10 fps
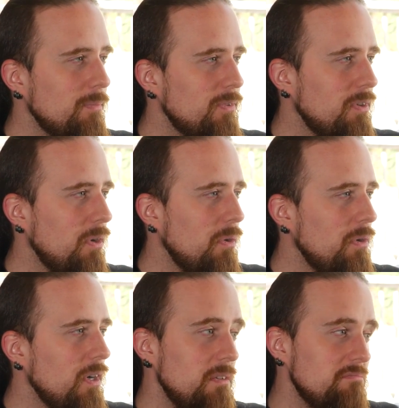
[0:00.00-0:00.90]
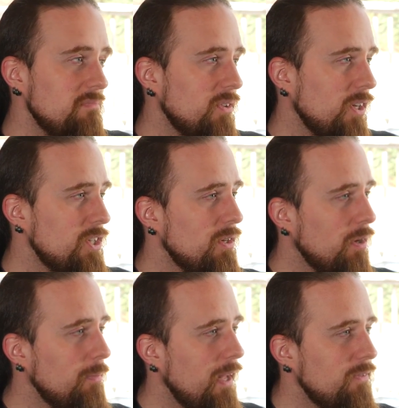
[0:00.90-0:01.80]
So it's actually not
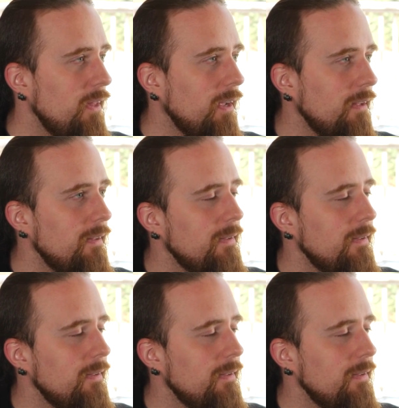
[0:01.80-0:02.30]
a bad thing.